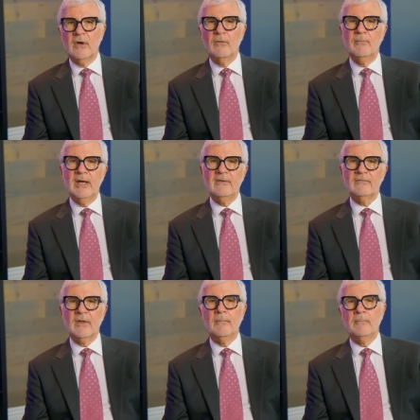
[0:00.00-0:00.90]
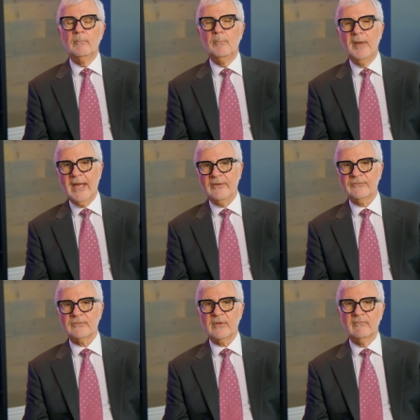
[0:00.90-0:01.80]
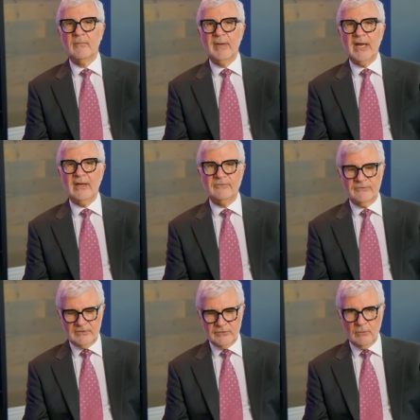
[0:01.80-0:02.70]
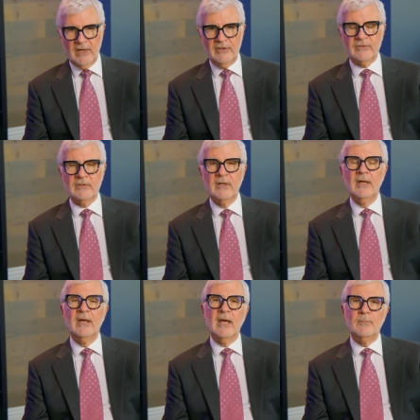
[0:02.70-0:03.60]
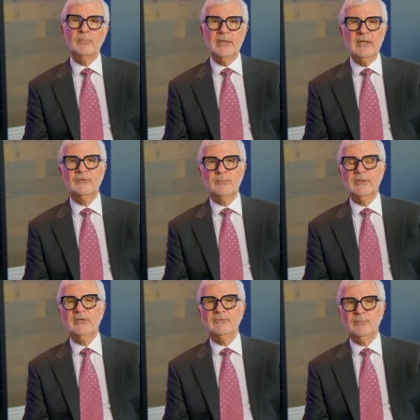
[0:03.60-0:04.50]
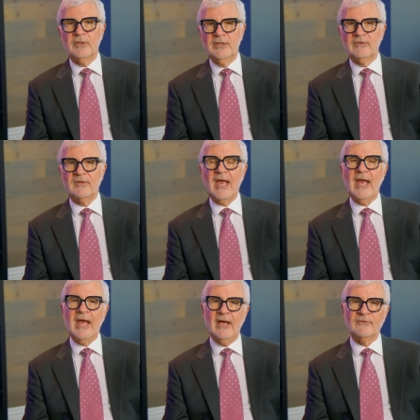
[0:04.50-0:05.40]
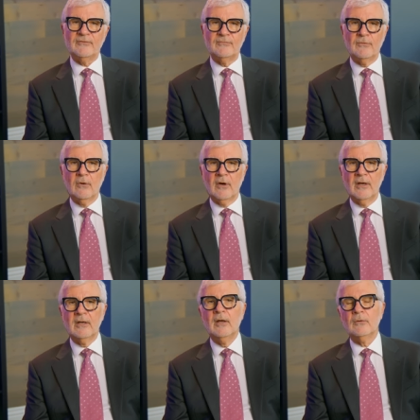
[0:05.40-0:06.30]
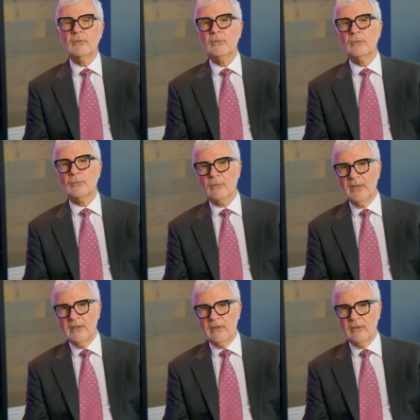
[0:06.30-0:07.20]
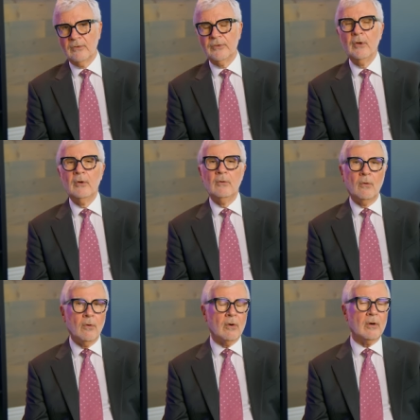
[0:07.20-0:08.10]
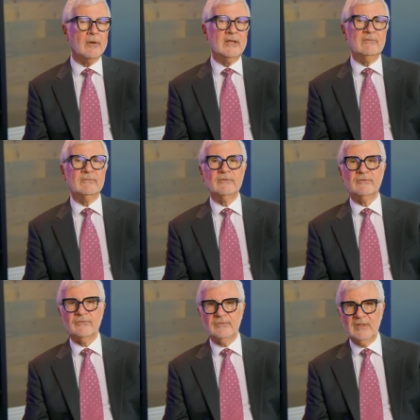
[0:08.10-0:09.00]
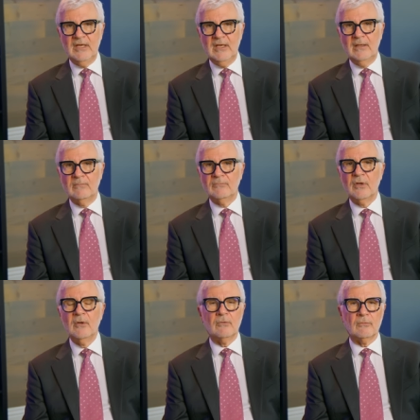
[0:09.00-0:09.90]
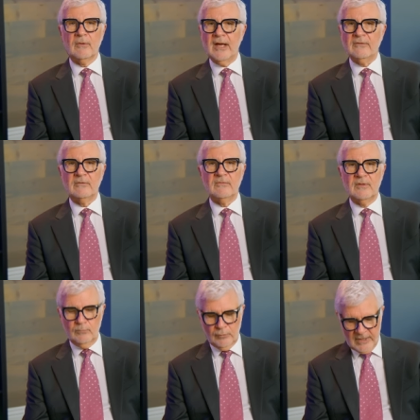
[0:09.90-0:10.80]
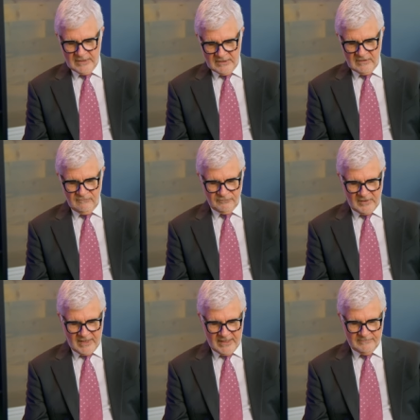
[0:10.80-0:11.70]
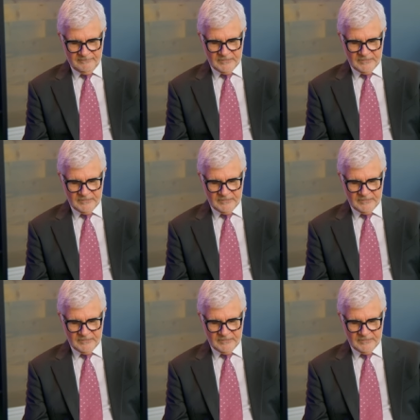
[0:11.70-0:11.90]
So make the best of a bad situation. And please, please, please ask for it grilled or even steamed rather than breaded and fried.